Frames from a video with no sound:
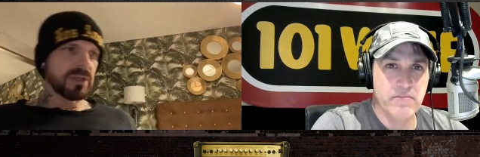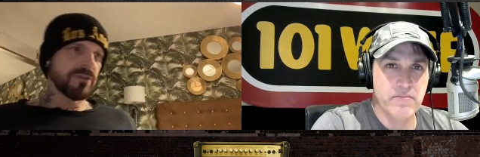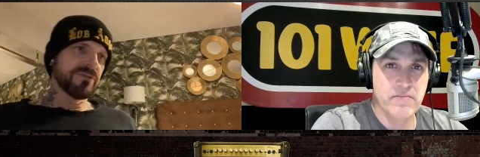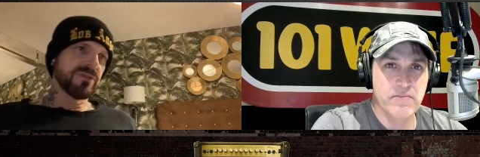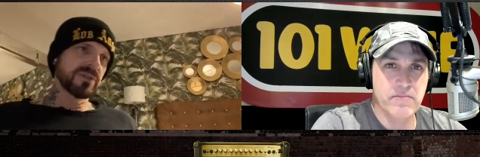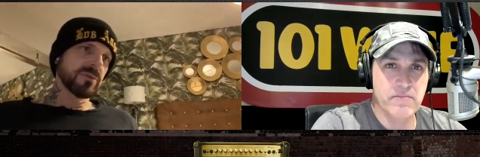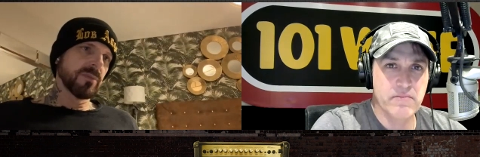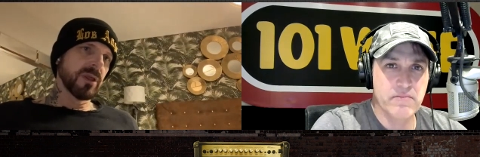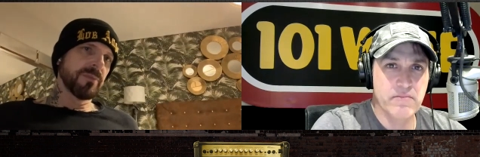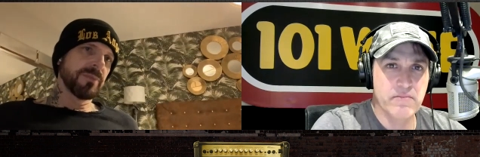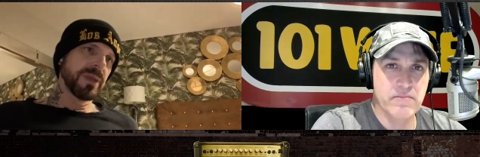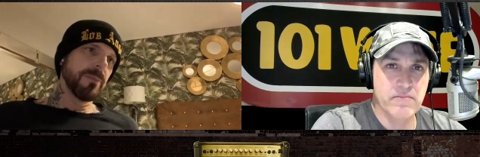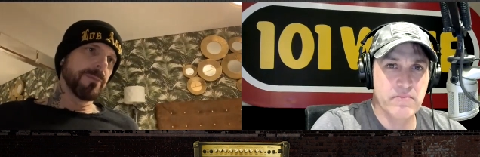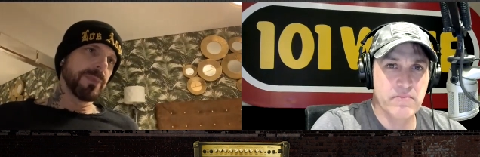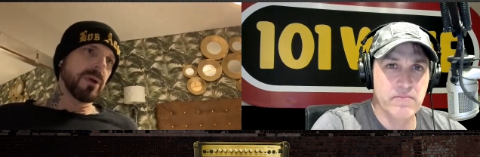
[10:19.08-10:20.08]
Speaker 1: stuff for some other
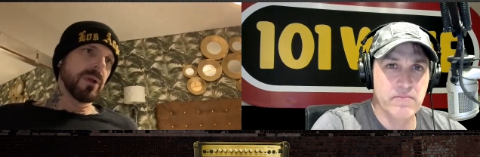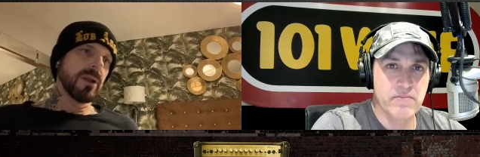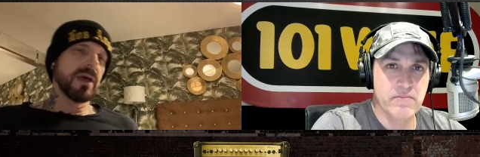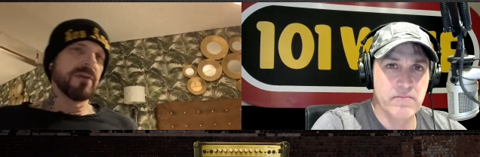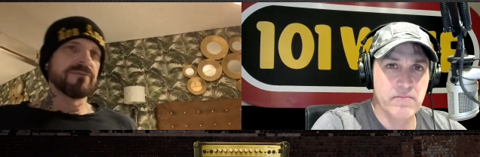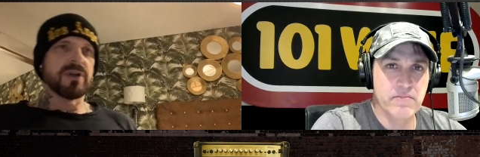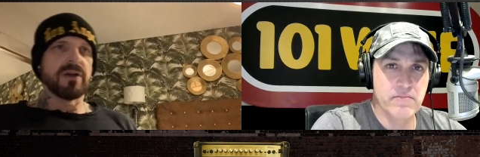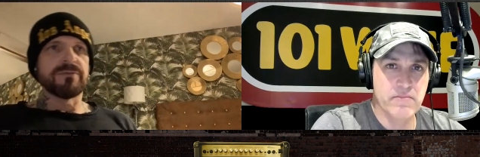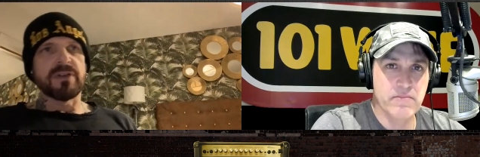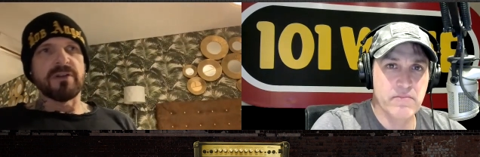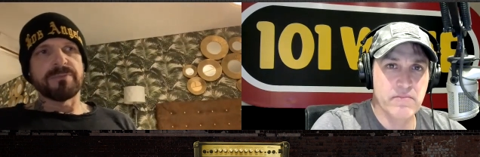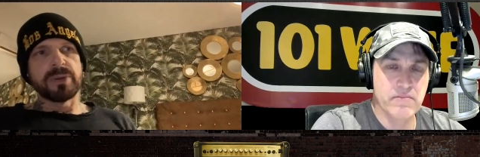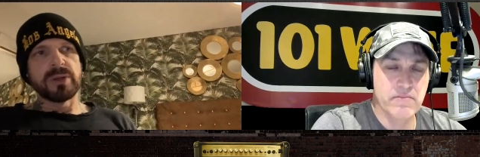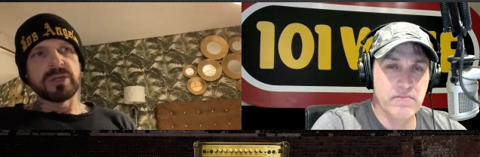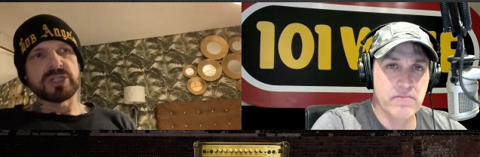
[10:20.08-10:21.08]
people. I've, I've,
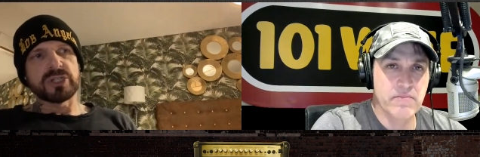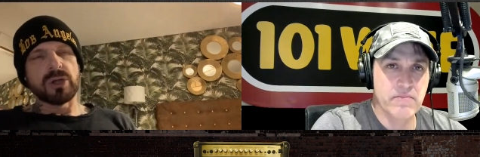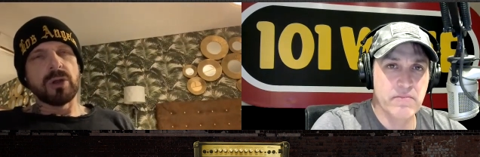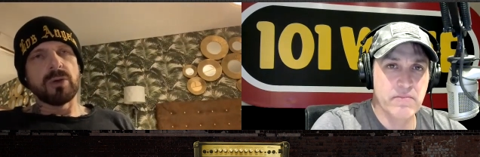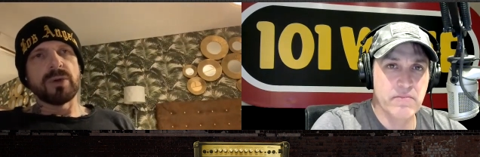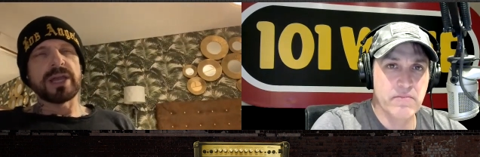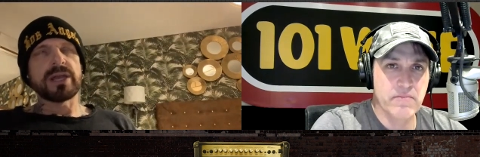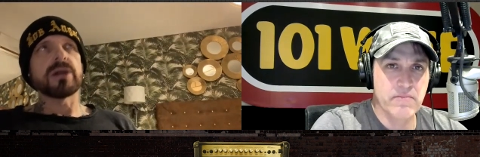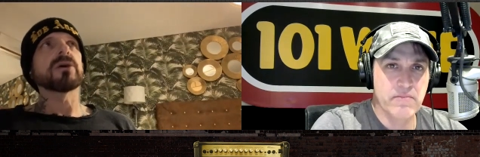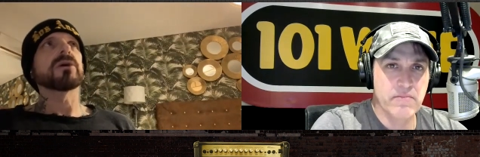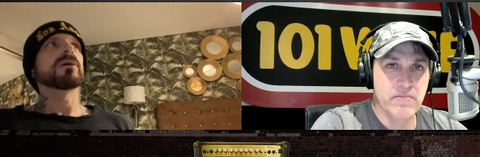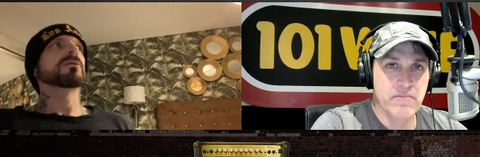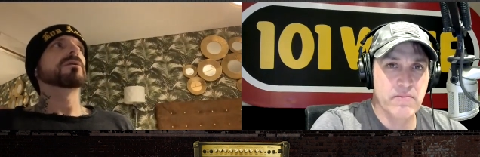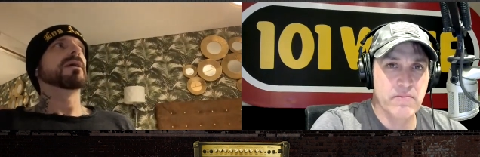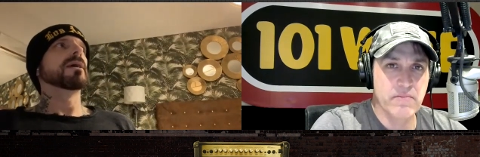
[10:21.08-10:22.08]
I've put a solo record
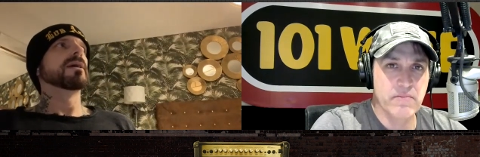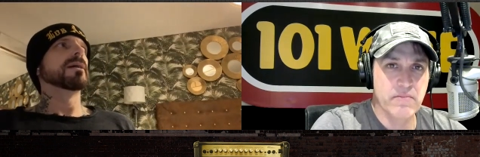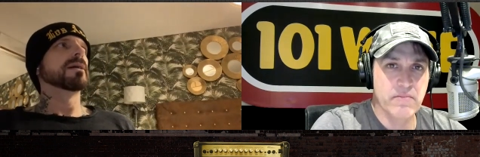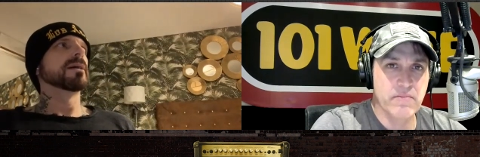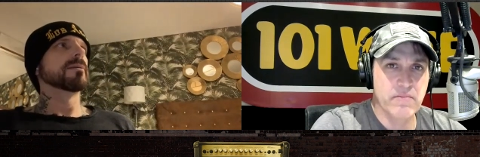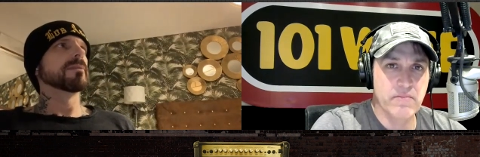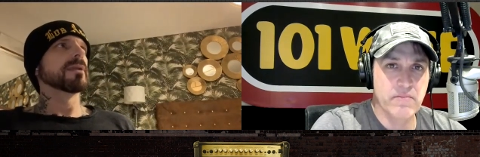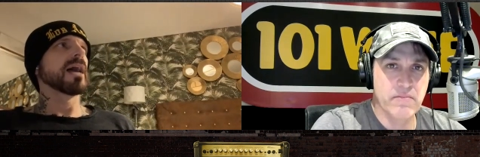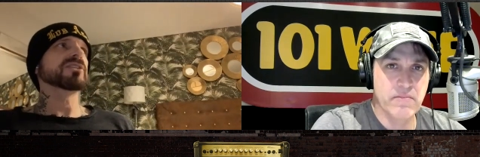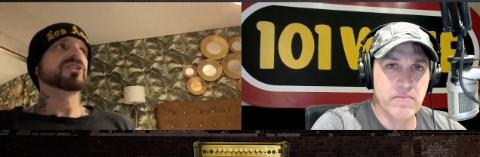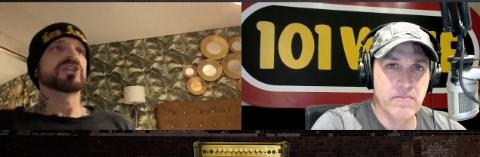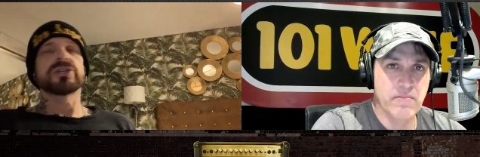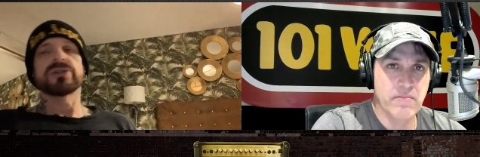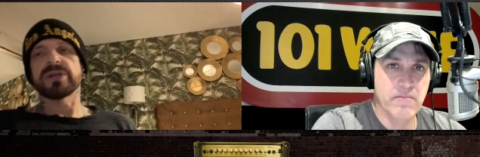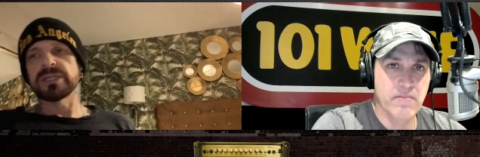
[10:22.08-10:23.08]
out um,
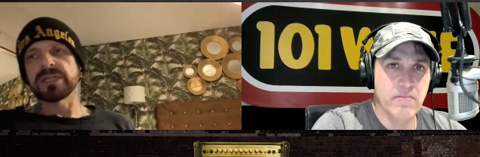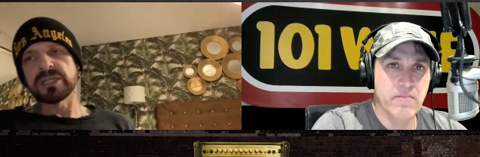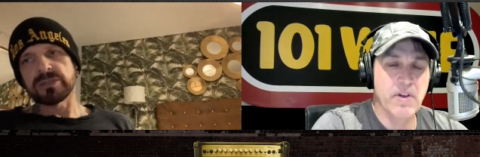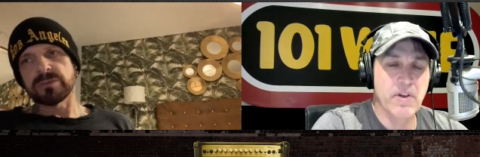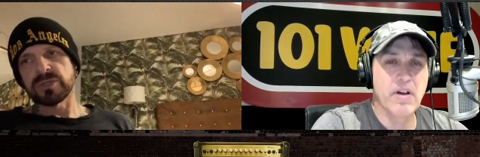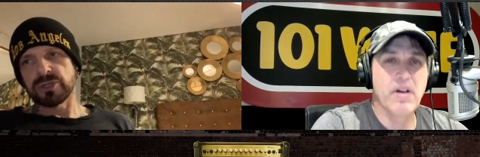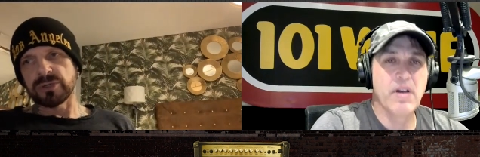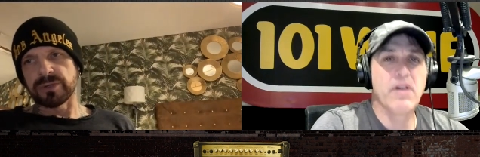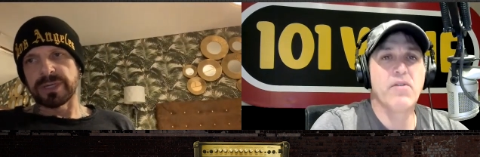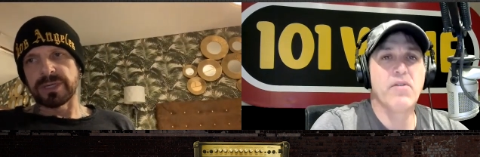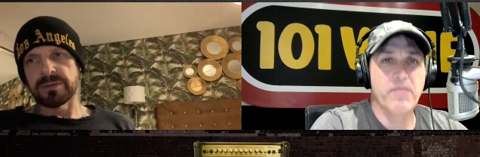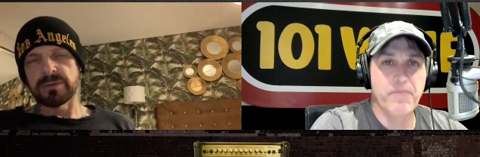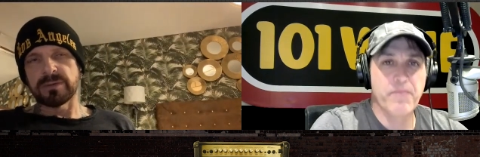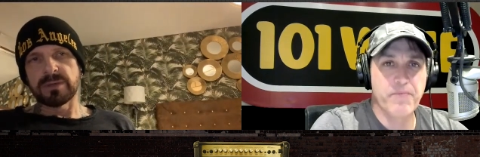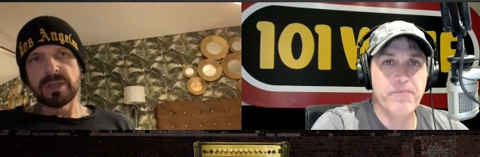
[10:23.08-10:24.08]
last year, and I did some
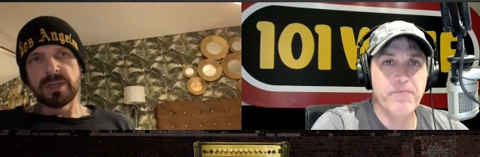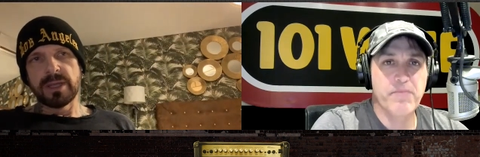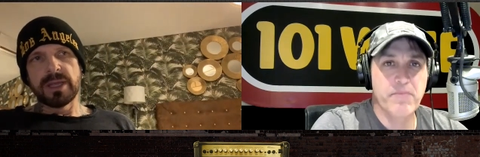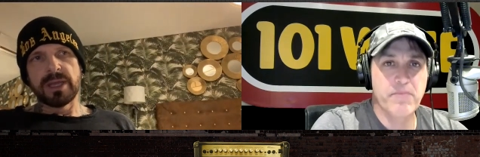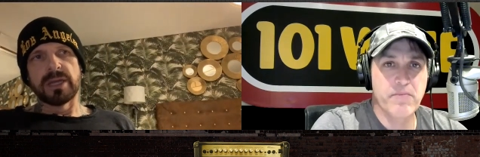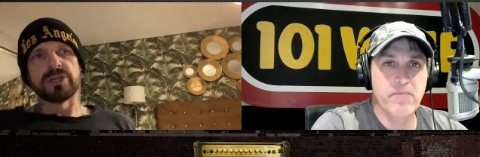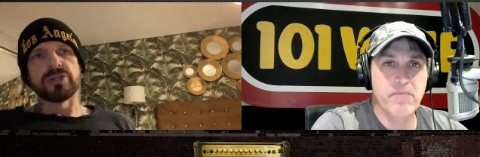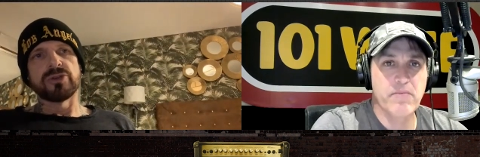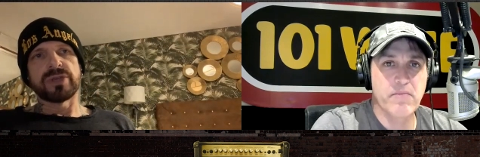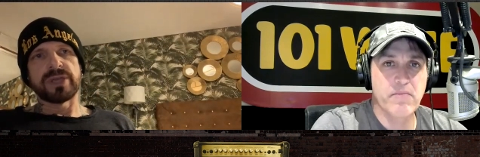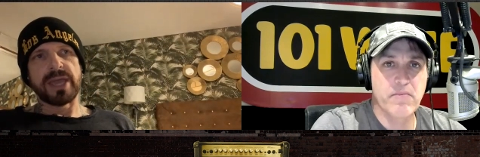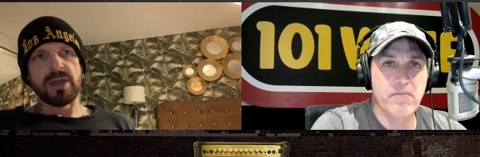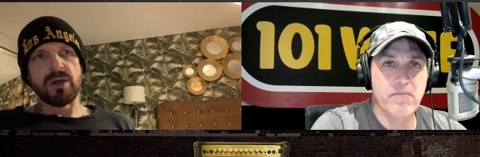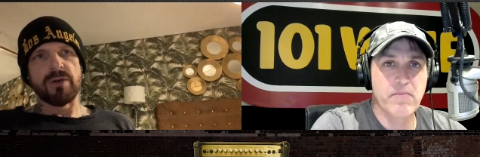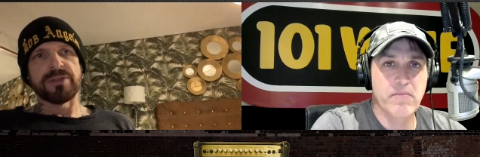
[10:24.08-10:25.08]
touring in the
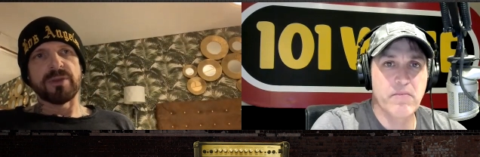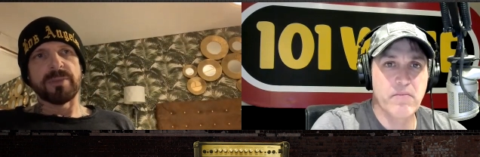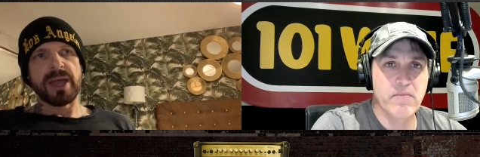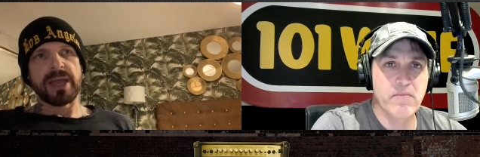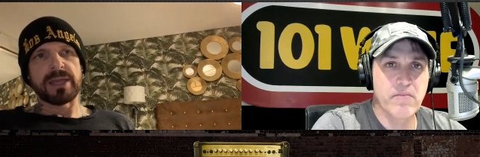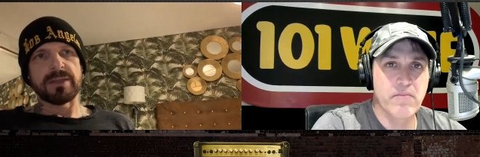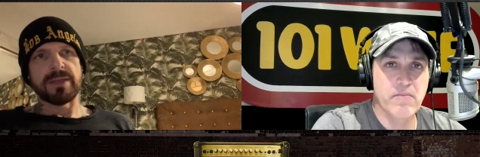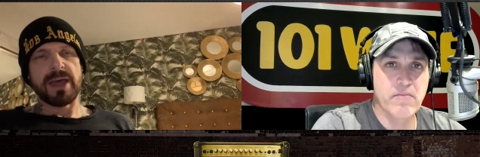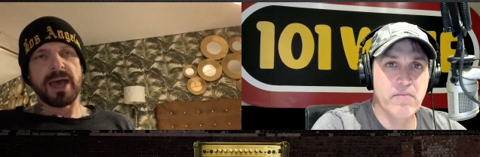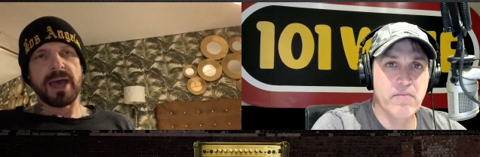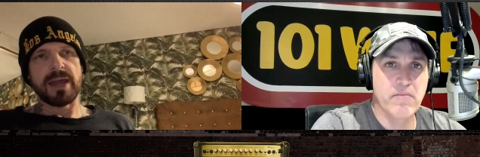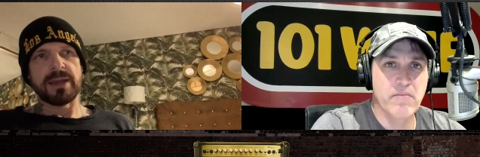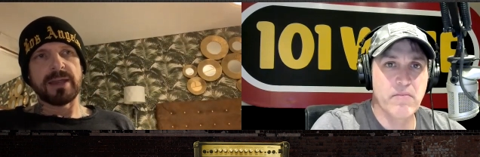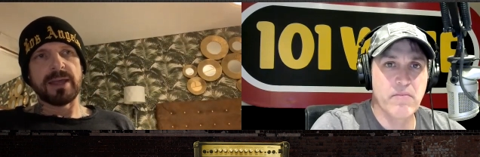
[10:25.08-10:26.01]
UK off the back of that,